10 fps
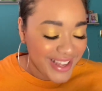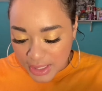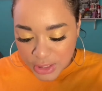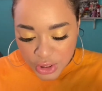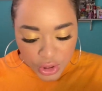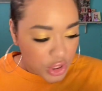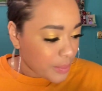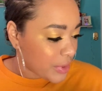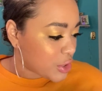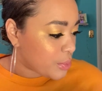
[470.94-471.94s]
Let's
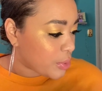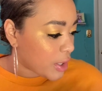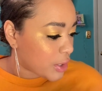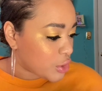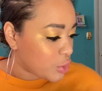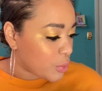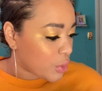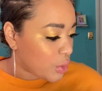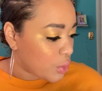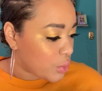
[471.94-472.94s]
jump into product
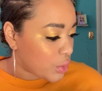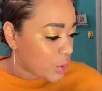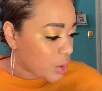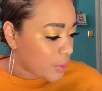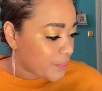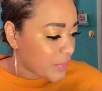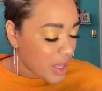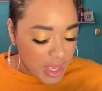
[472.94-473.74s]
numero uno.